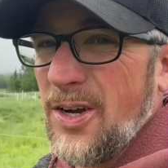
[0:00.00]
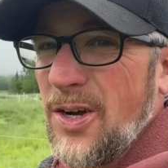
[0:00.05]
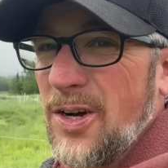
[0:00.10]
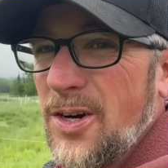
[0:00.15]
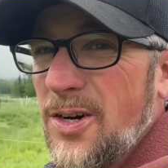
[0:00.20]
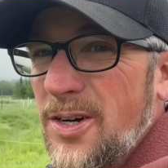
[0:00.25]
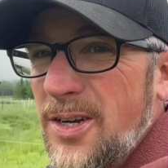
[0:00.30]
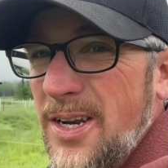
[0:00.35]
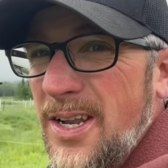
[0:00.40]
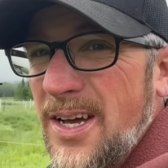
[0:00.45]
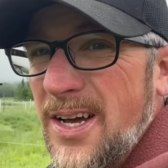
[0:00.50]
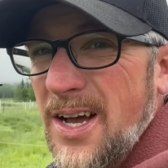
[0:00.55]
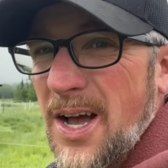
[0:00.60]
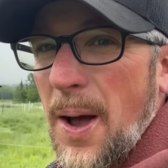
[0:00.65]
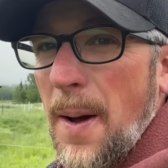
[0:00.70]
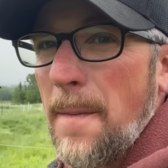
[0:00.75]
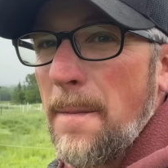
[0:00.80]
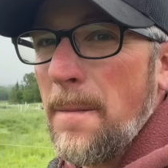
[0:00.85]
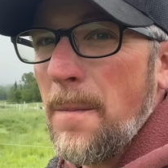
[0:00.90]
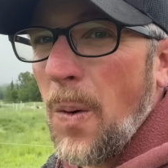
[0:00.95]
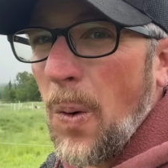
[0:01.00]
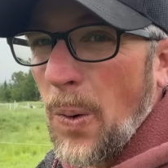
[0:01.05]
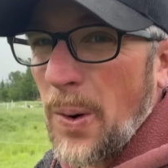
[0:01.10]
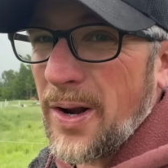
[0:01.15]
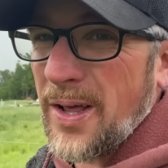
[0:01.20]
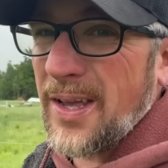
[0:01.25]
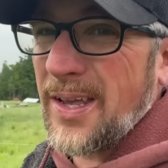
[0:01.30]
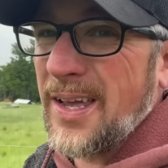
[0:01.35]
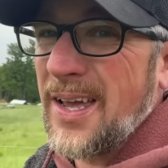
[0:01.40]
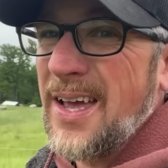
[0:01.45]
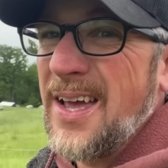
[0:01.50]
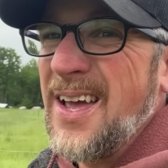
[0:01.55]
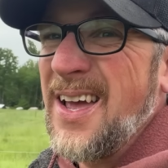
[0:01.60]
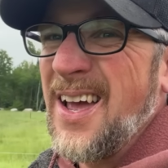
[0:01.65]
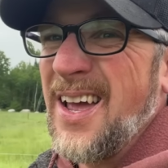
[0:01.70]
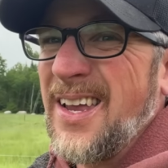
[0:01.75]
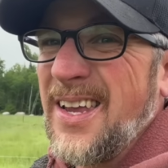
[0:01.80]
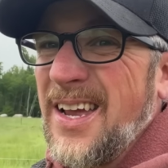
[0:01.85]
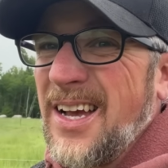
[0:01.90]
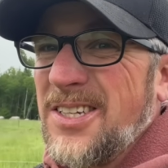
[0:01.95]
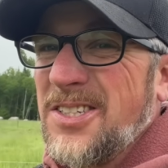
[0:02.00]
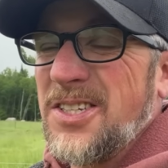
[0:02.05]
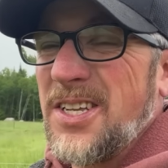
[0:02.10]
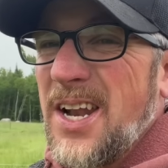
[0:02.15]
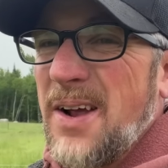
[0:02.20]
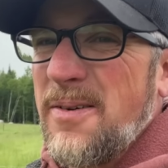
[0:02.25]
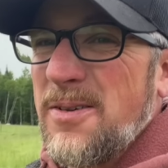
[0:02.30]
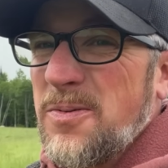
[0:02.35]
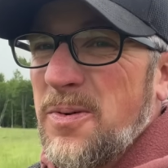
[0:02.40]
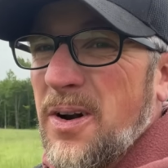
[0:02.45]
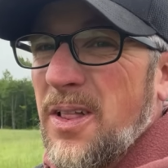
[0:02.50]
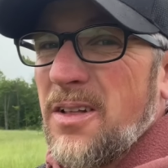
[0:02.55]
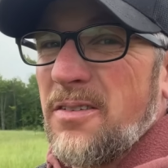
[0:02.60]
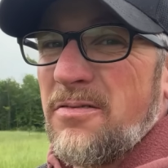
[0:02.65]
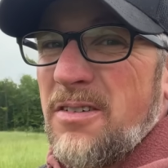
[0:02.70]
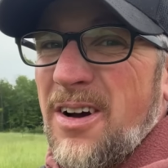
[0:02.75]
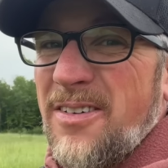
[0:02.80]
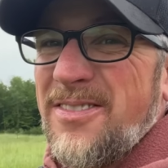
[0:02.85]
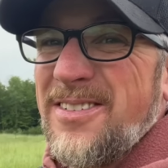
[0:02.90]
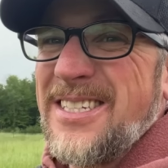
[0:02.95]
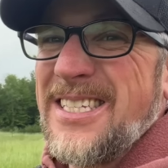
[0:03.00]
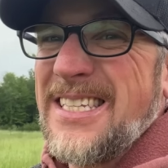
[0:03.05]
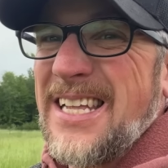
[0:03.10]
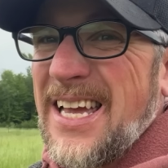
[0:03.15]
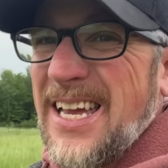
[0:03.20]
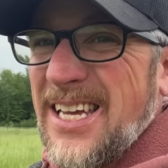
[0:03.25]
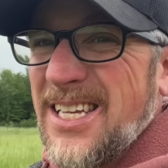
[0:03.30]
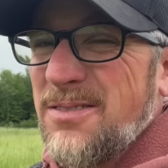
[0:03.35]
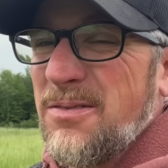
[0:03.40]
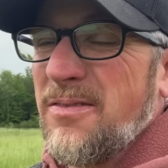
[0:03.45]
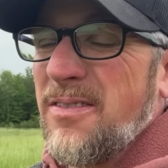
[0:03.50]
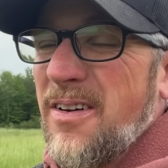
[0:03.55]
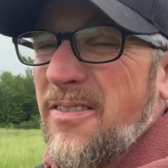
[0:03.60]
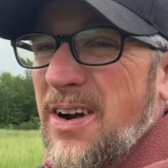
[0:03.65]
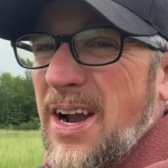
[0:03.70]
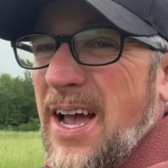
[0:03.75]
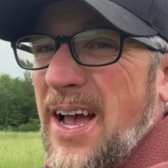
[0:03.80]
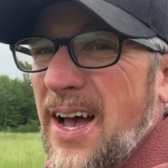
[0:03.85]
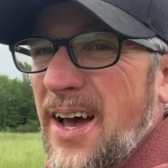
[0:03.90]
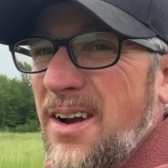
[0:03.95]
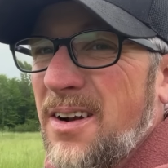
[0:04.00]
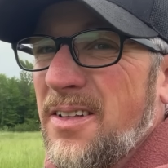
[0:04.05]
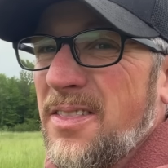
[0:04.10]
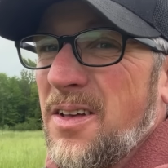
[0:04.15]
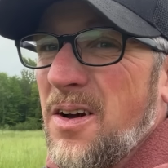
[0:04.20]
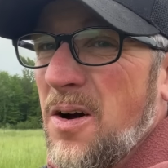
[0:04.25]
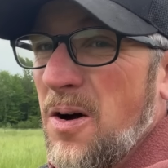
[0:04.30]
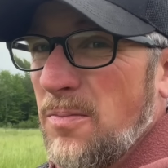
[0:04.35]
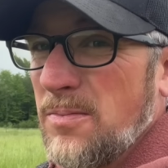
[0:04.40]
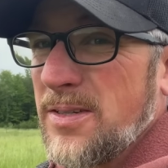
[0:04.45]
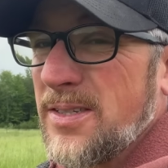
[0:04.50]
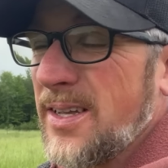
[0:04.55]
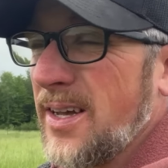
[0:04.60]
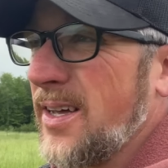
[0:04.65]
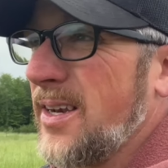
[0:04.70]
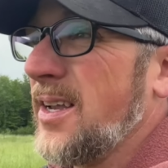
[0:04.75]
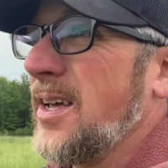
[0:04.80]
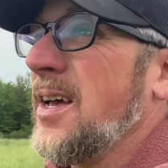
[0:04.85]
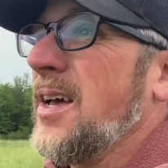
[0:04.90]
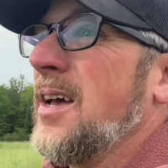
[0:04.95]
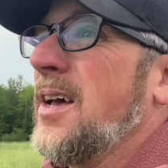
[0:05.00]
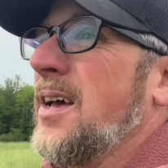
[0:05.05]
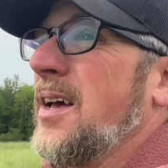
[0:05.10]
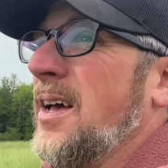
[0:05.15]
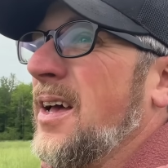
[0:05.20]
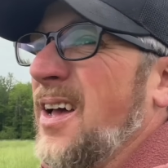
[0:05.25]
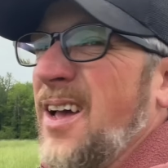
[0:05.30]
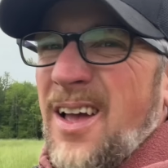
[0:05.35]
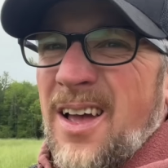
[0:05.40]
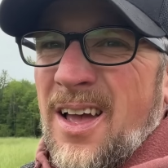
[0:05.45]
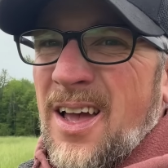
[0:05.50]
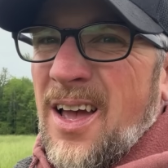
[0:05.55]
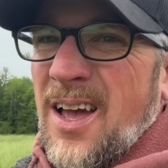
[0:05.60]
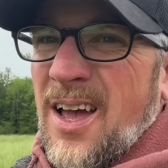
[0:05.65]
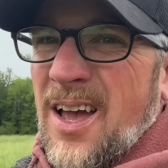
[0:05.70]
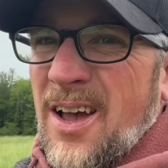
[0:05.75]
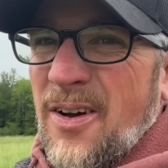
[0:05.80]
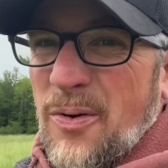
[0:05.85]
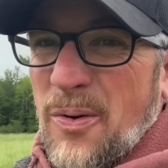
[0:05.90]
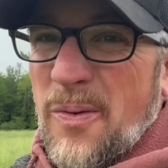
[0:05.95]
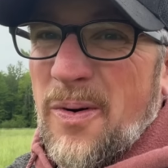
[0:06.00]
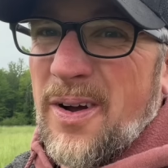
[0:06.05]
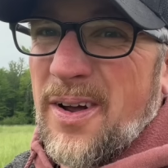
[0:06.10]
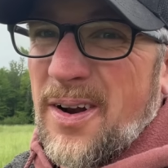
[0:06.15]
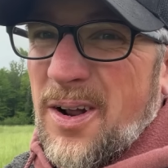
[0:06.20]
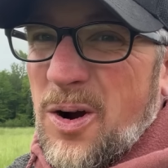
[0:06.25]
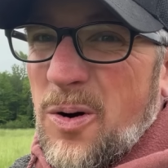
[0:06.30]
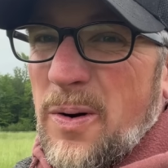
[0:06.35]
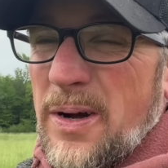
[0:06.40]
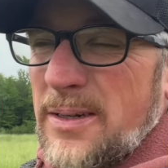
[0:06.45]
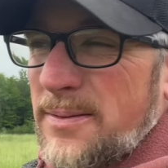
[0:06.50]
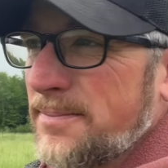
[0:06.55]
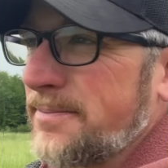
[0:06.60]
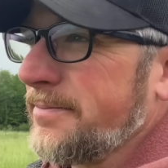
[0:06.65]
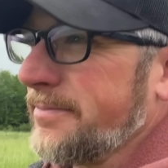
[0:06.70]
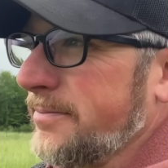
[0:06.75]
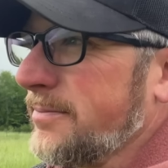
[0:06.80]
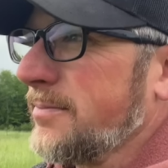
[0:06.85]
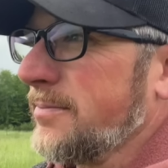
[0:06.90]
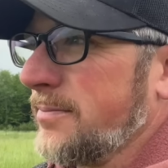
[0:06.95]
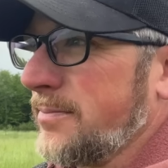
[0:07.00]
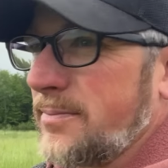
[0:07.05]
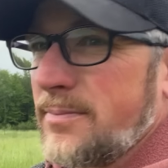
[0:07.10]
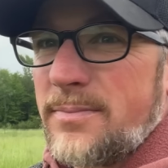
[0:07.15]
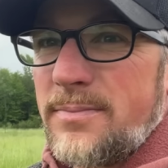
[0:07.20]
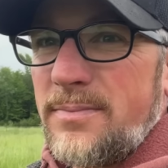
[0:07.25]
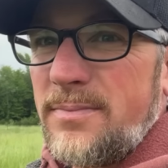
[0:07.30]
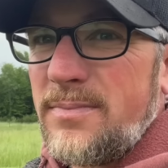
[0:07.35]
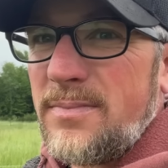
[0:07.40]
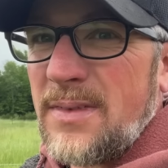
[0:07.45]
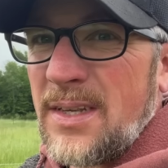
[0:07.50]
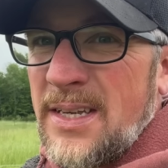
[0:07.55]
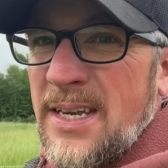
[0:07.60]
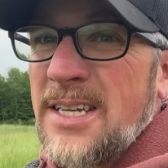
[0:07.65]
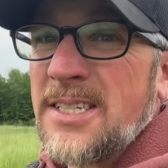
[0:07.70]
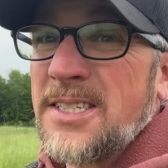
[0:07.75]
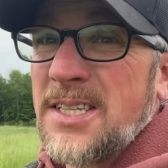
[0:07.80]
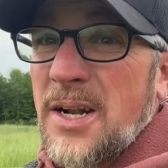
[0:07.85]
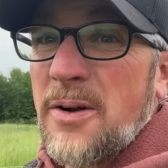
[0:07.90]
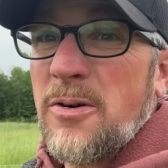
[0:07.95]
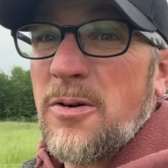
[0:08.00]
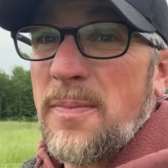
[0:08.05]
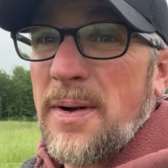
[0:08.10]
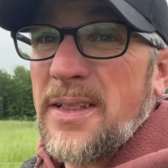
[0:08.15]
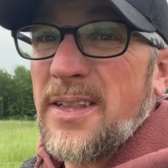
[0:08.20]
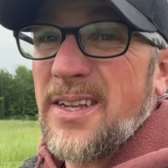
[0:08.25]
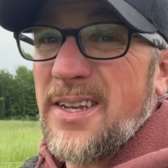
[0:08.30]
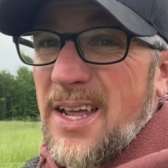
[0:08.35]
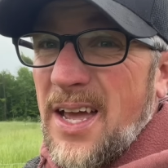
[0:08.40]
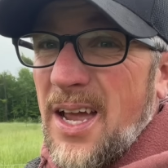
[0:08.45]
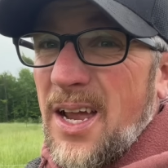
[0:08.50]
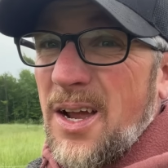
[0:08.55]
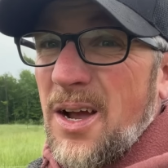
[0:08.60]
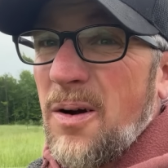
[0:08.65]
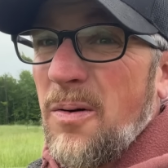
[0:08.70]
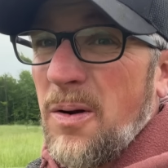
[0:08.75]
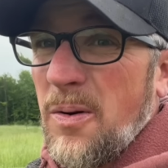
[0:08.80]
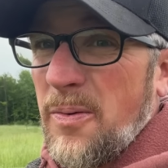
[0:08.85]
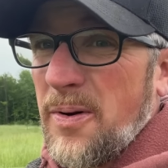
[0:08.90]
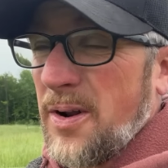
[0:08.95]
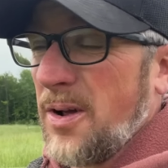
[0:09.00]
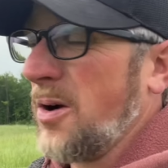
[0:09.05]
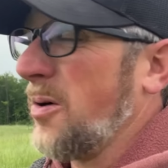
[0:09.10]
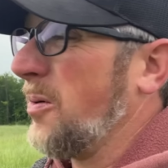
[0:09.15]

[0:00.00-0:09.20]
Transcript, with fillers: good morning. Yesterday was one of the roughest days we've ever had on the homestead. If we were going to quit, yesterday would have been the day we would have